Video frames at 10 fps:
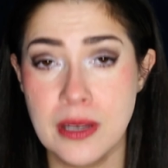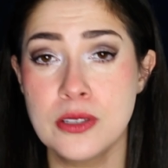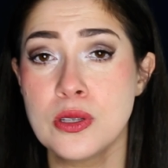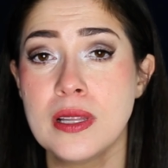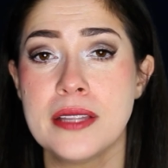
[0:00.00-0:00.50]

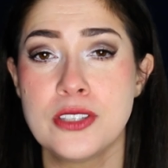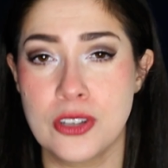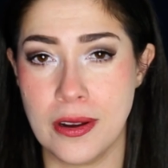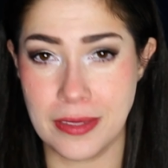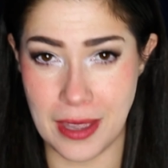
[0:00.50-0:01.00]
So let's
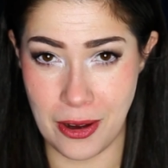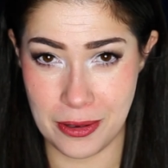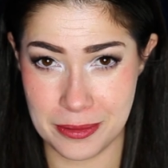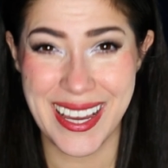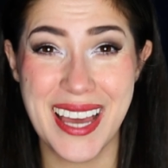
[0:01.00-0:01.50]
start there.
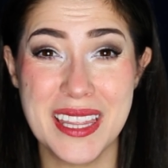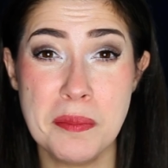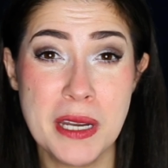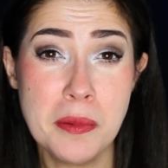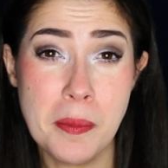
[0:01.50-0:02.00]
The
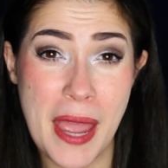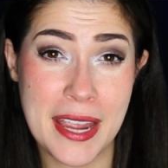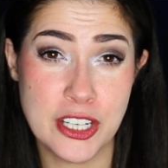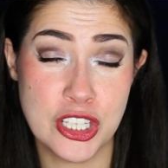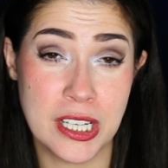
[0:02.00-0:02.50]
minimum
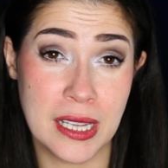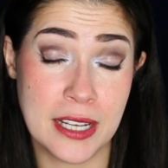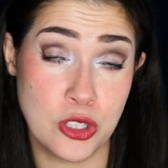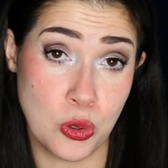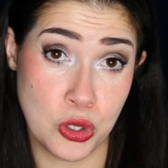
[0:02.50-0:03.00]
age to
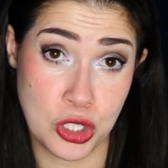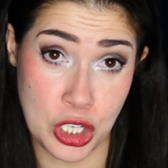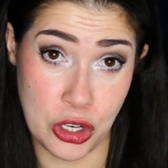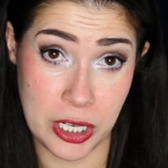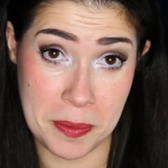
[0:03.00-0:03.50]
collect Social
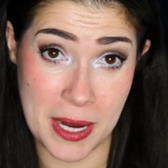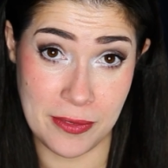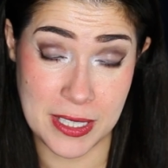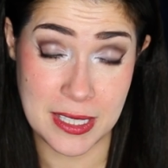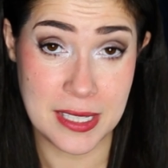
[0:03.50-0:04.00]
Security
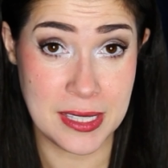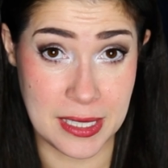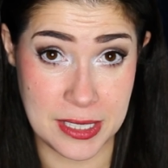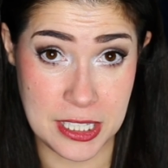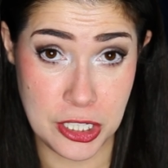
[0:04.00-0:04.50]
benefits is
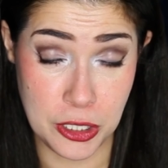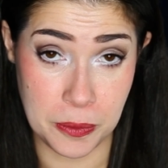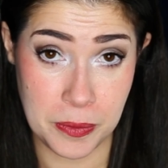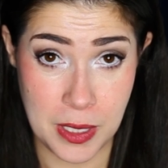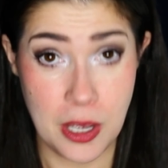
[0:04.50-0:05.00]
62.
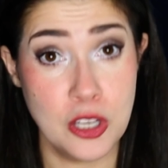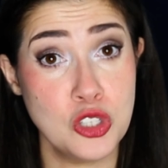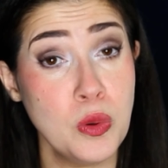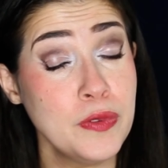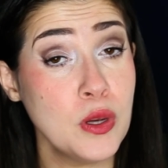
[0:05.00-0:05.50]

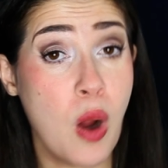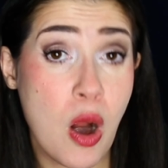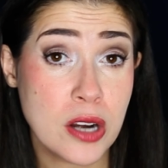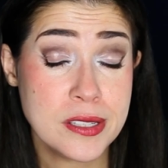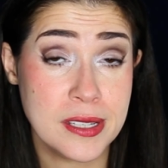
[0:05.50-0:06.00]
So if you
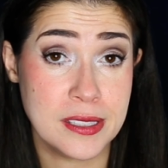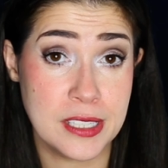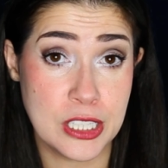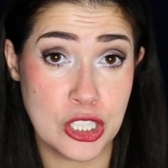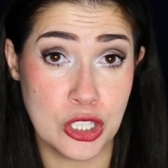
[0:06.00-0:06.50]
are
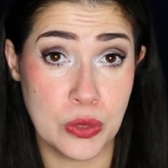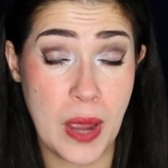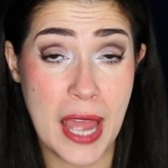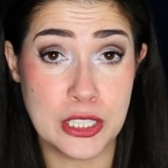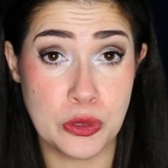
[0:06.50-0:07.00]
62
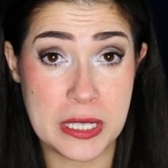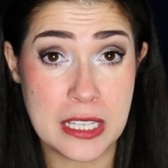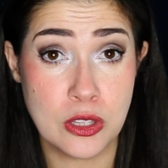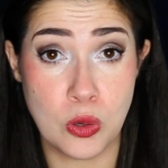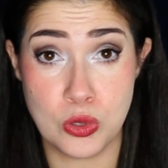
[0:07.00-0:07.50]
and you
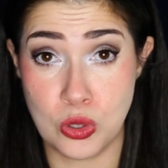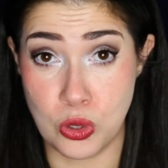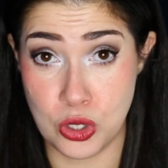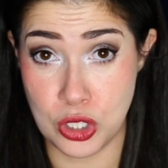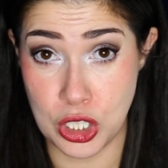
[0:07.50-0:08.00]
need those
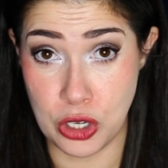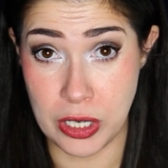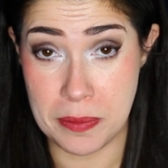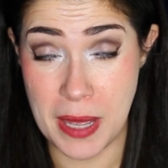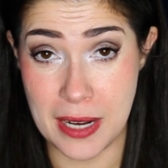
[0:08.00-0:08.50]
Social
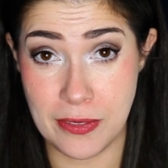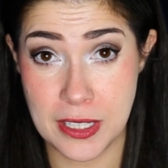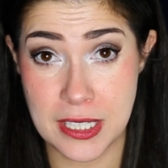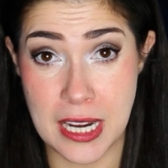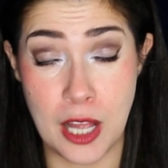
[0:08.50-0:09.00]
Security
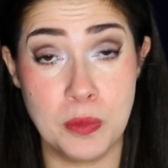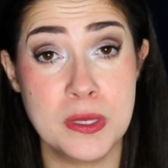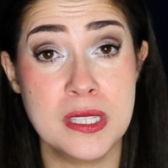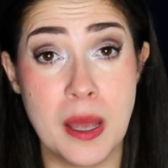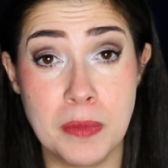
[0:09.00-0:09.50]
benefits to help
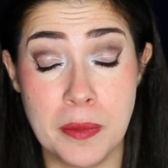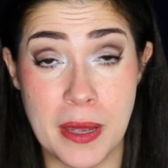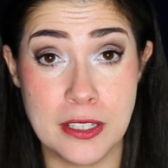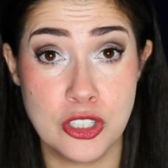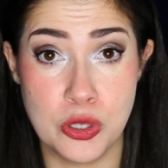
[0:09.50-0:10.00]

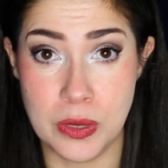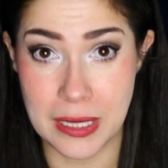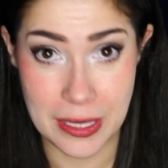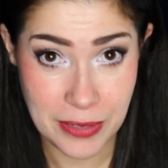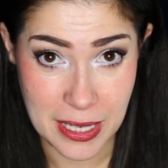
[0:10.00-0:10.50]
supplement your
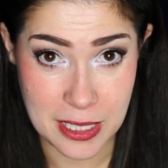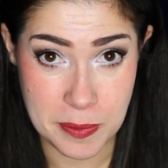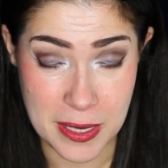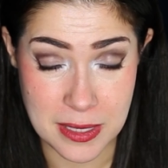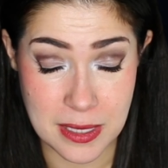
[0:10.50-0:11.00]
living
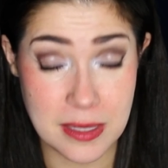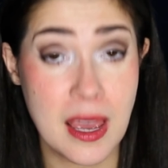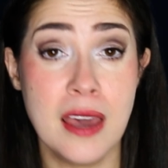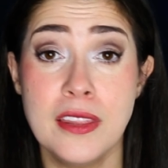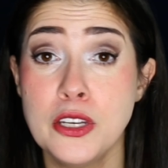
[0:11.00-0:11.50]
expenses,
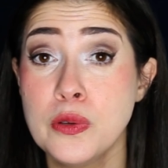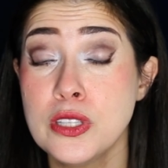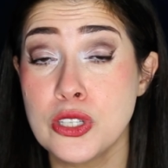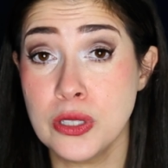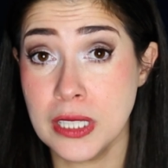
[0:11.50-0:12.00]
then you can
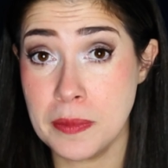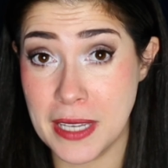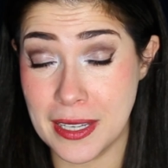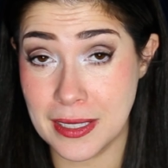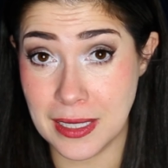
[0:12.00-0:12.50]
certainly
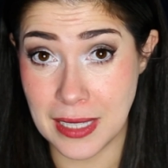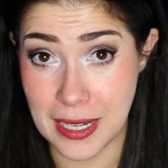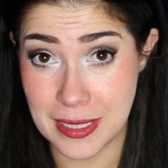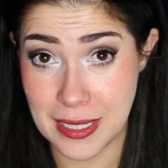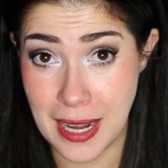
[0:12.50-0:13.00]
begin
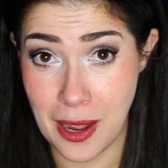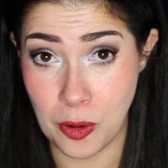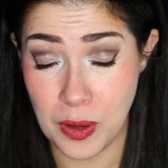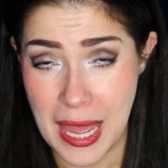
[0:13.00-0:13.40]
collecting now.